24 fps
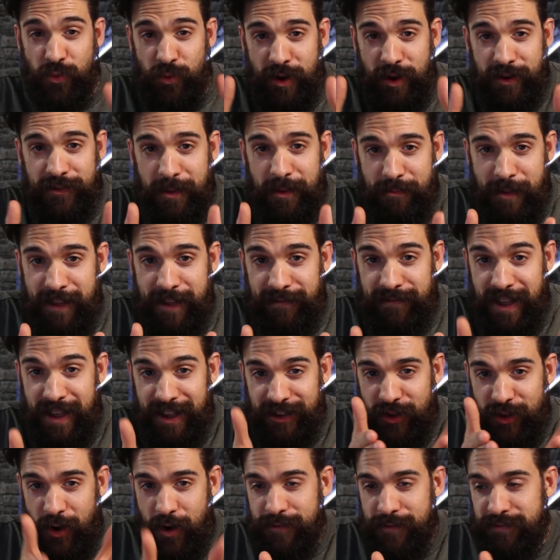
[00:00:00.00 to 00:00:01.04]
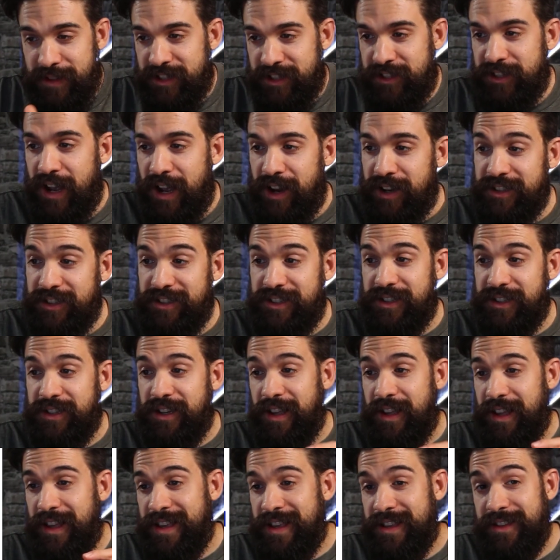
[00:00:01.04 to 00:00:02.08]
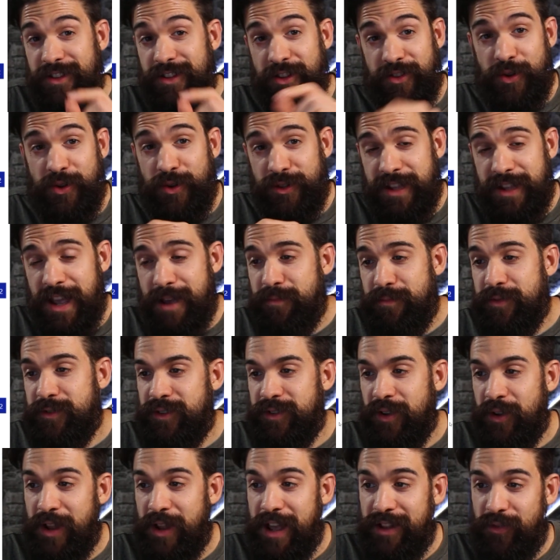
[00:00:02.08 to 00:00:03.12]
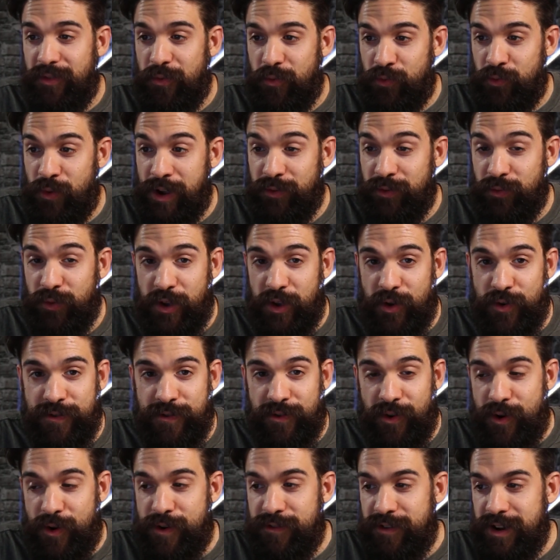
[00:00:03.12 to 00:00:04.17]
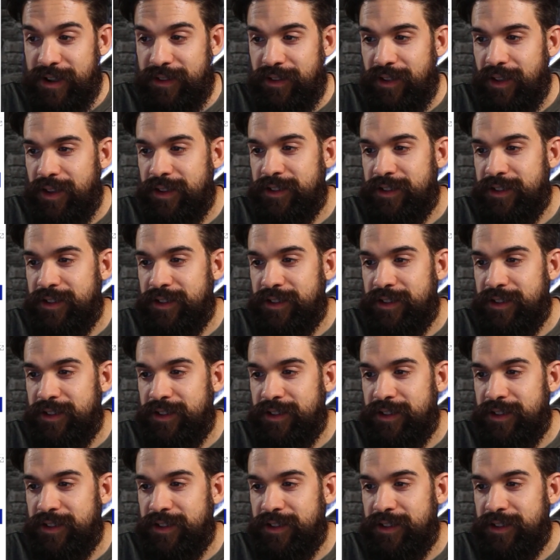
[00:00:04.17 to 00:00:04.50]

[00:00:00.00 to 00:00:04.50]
one of the main things of this challenge is the tooltip, so that when we hover over it,